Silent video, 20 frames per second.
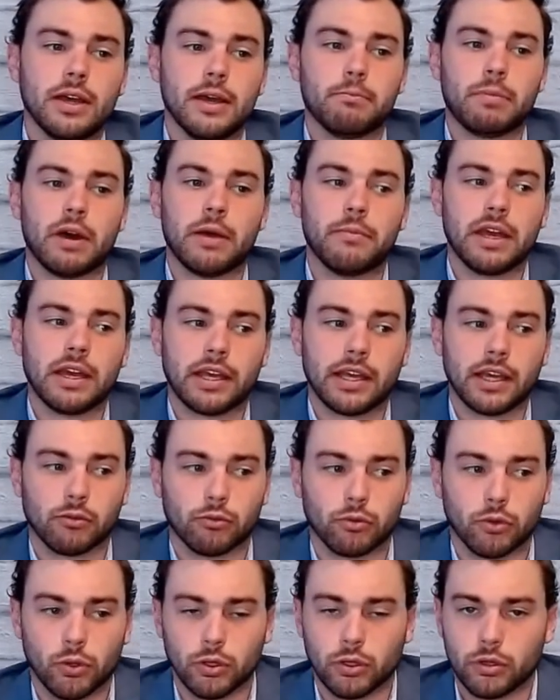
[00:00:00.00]
by making a
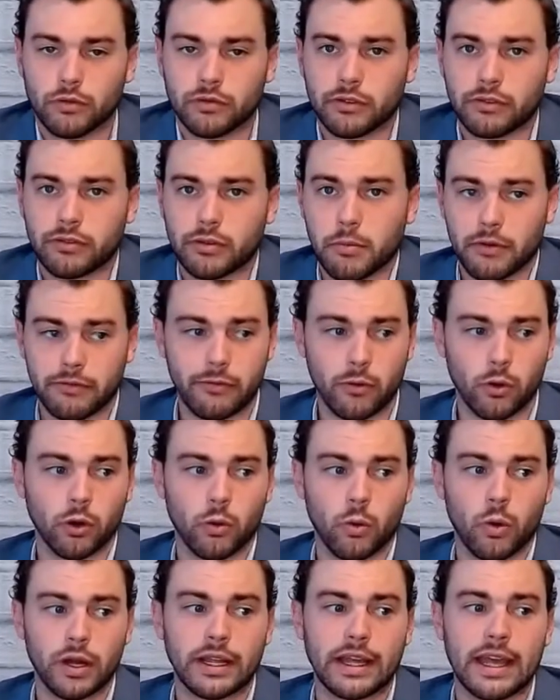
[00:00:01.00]
rollover from a
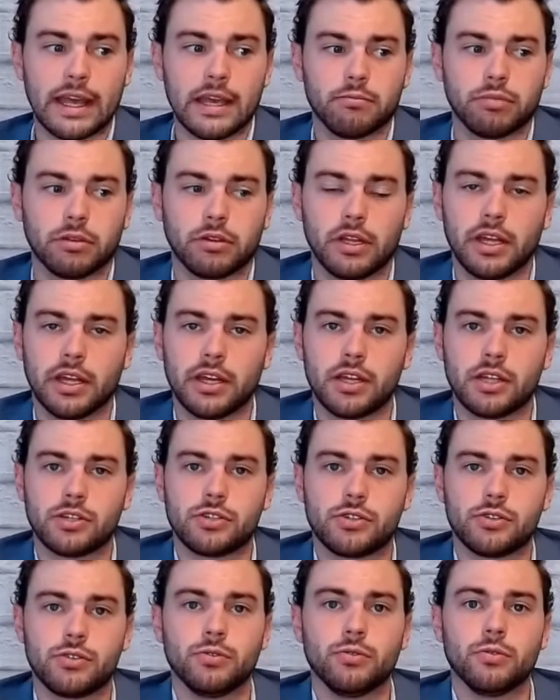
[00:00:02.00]
401k plan
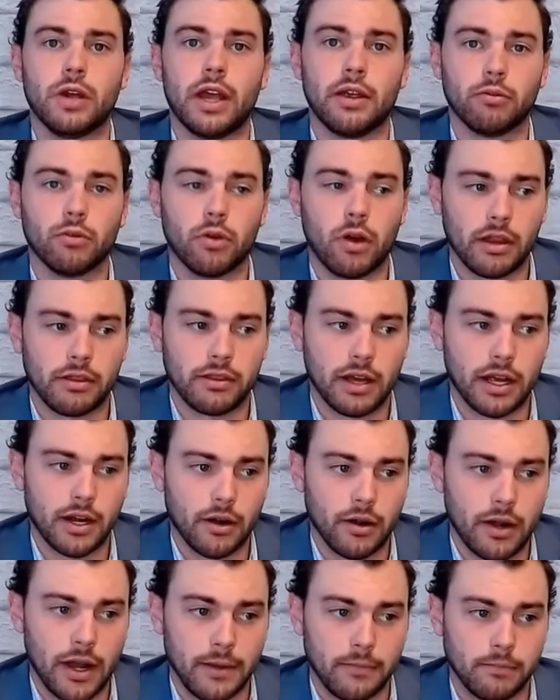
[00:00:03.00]
to a Roth
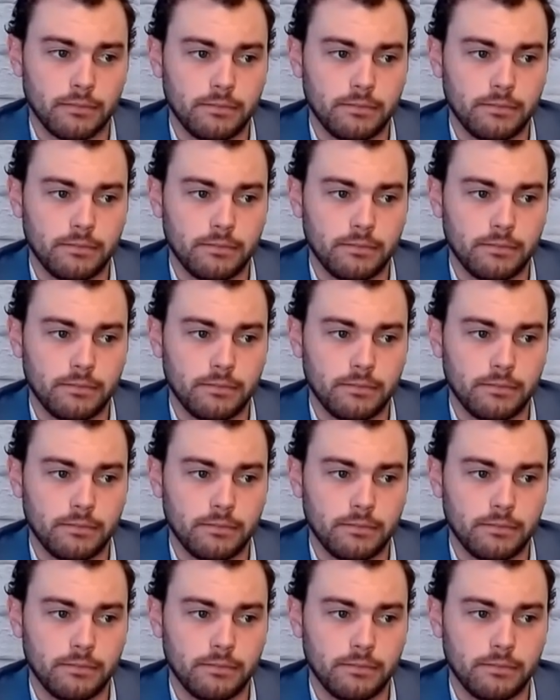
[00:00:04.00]
IRA.